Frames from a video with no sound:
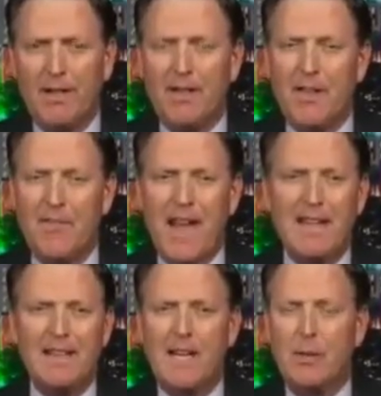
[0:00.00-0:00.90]
The
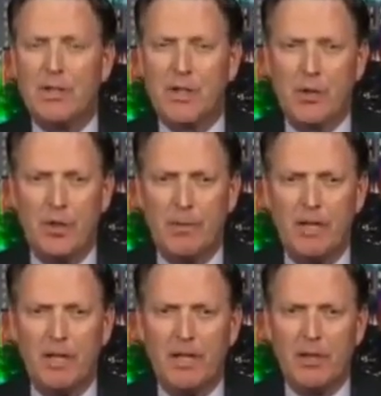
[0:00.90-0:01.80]
fact that he wasn't going
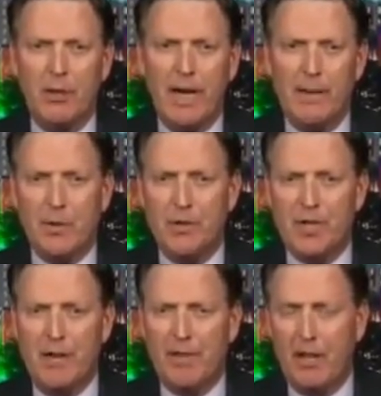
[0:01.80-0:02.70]
immediately to New Hampshire and
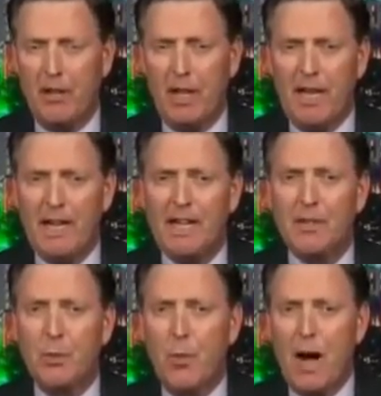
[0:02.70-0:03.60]
South Carolina
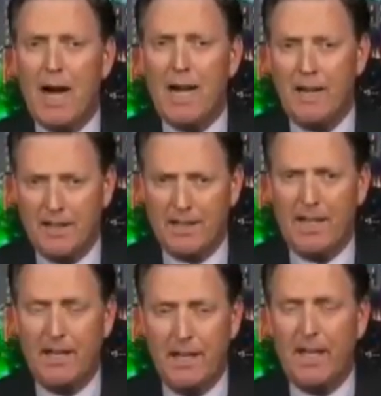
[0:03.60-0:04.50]
is why
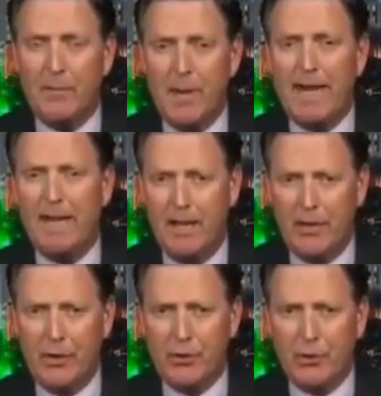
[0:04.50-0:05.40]
CNN made it a
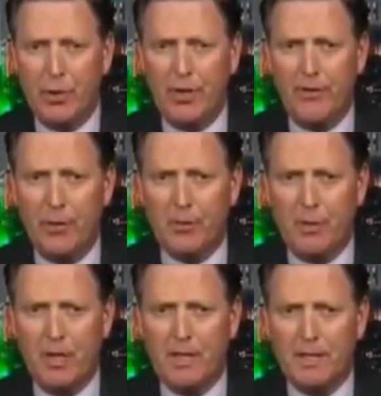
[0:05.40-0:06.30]
news story in the first place.